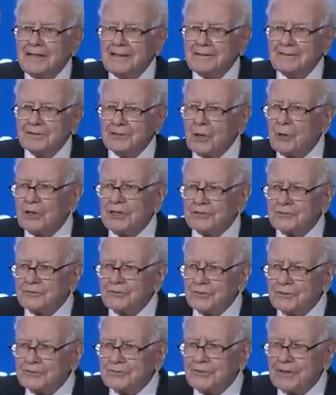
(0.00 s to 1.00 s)
So his
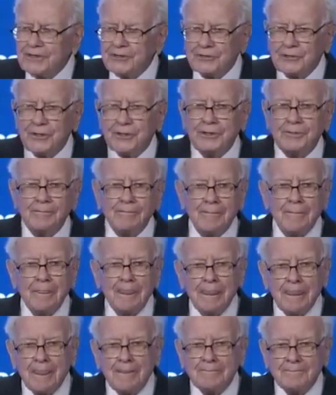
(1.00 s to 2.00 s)
first venture
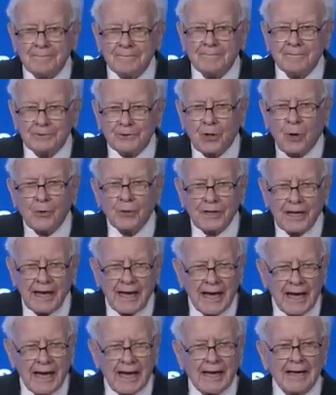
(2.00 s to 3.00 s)
was
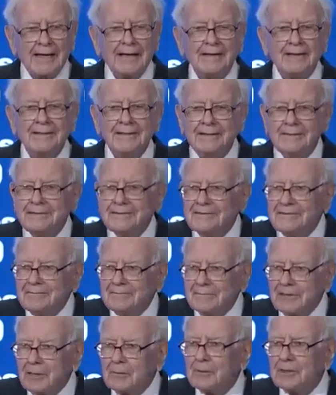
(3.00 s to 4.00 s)
okay,
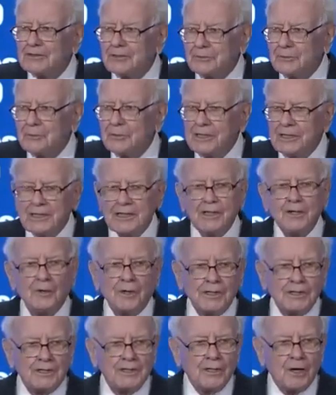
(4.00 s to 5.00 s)
but it wasn't really
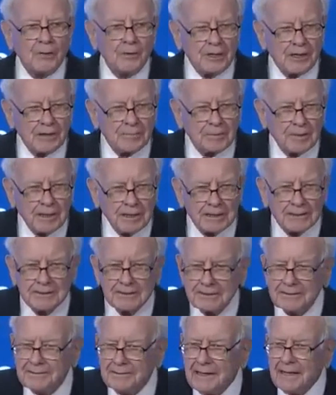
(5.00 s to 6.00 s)
going to go
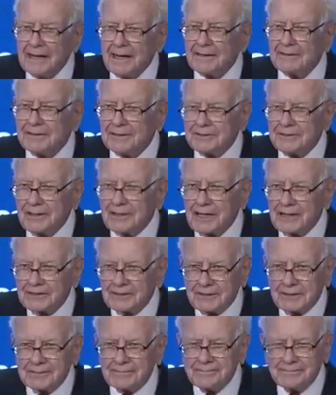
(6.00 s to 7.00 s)
anyplace. And there's a
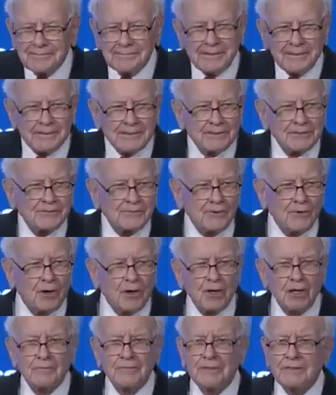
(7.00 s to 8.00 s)
lesson in this for
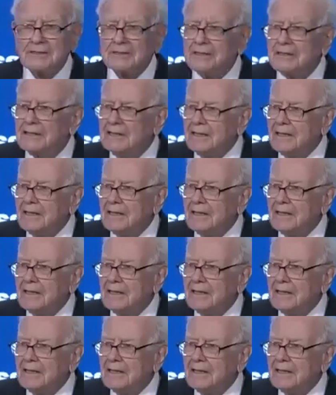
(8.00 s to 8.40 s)
all of us.